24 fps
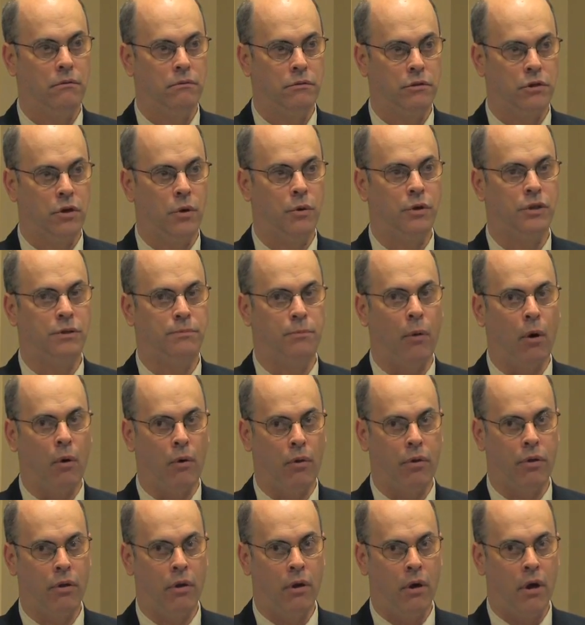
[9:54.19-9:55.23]
So it's
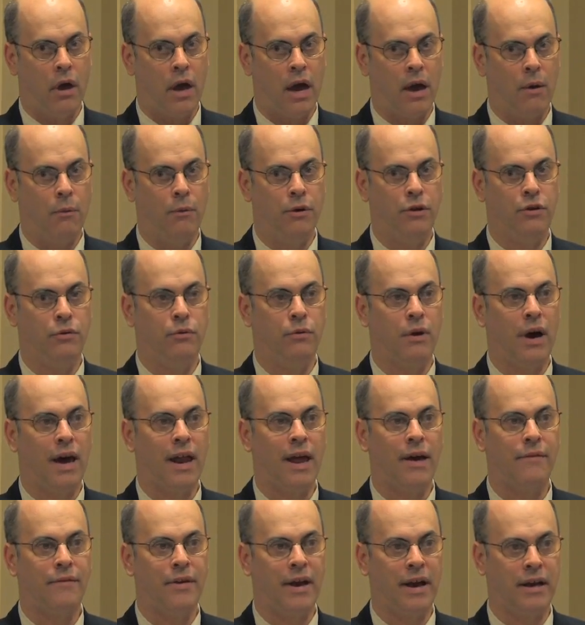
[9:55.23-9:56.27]
both. And we do not
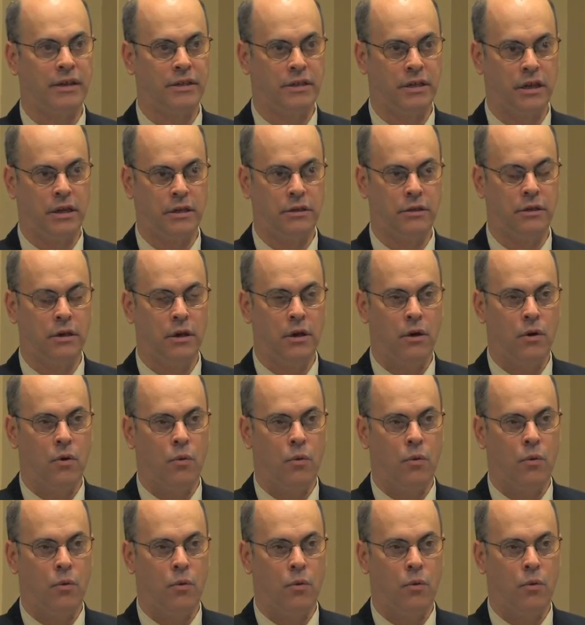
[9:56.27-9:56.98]
have access,